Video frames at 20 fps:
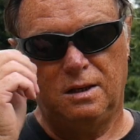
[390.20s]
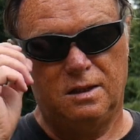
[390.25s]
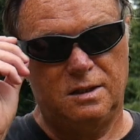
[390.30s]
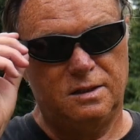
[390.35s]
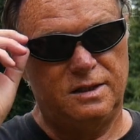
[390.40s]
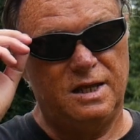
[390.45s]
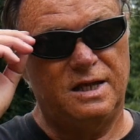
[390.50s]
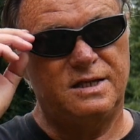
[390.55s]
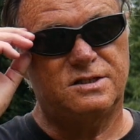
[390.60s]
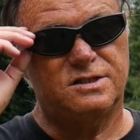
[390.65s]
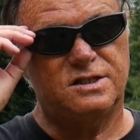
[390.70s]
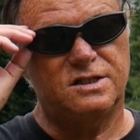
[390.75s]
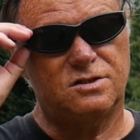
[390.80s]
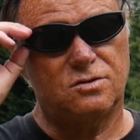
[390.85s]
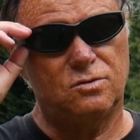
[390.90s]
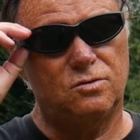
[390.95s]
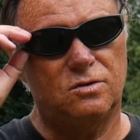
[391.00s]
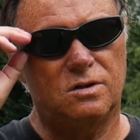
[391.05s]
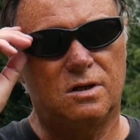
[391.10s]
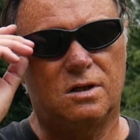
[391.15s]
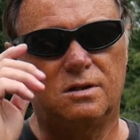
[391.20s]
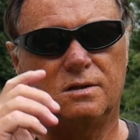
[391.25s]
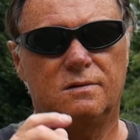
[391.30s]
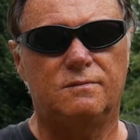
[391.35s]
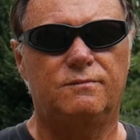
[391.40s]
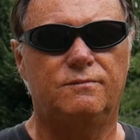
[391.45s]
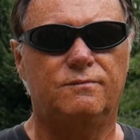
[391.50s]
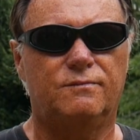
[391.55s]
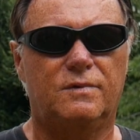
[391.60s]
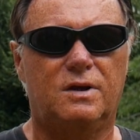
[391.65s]
Then she sort of
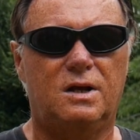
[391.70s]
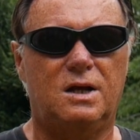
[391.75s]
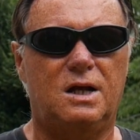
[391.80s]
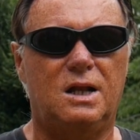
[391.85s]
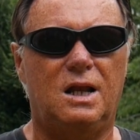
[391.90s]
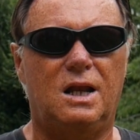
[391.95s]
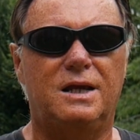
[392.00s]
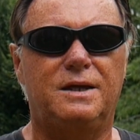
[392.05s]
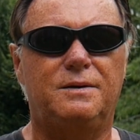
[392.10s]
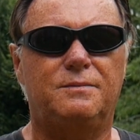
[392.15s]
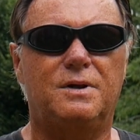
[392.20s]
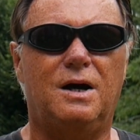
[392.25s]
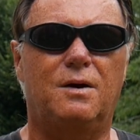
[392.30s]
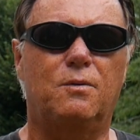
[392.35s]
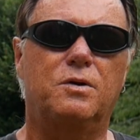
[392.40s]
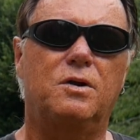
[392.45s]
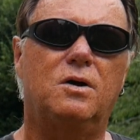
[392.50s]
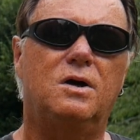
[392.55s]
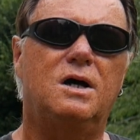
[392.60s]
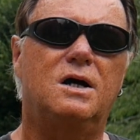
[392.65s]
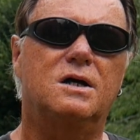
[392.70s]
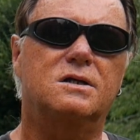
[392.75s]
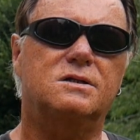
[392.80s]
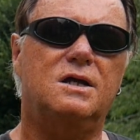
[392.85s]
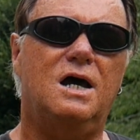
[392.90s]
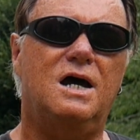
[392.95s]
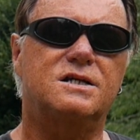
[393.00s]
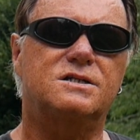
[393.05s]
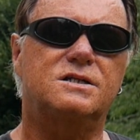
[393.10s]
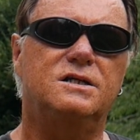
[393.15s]
claimed up. When I
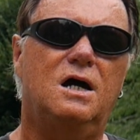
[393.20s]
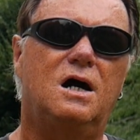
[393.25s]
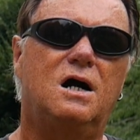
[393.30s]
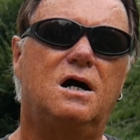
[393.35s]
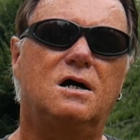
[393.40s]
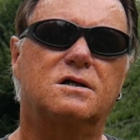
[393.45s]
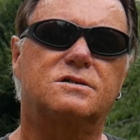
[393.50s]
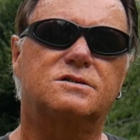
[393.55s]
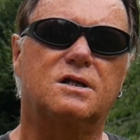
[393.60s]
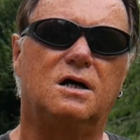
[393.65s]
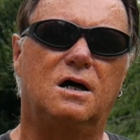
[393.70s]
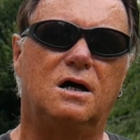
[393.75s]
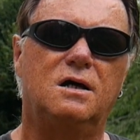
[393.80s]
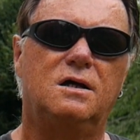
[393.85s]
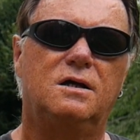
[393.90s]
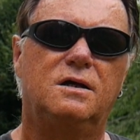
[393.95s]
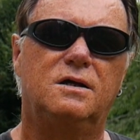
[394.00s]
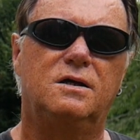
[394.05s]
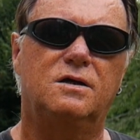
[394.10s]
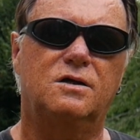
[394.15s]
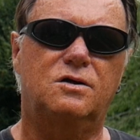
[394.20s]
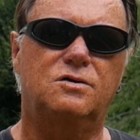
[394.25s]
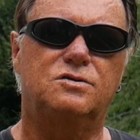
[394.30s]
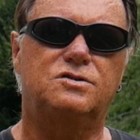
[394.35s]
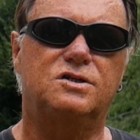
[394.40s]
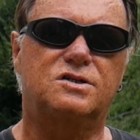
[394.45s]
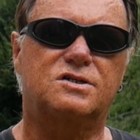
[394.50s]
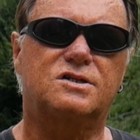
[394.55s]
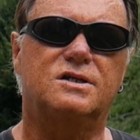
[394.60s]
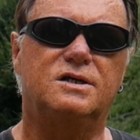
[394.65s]
actually asked her, could she
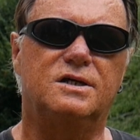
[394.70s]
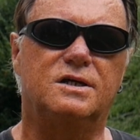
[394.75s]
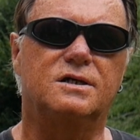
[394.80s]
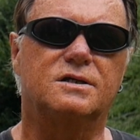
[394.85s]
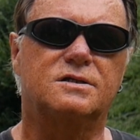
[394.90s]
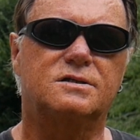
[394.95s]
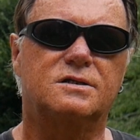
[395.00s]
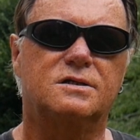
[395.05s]
see us?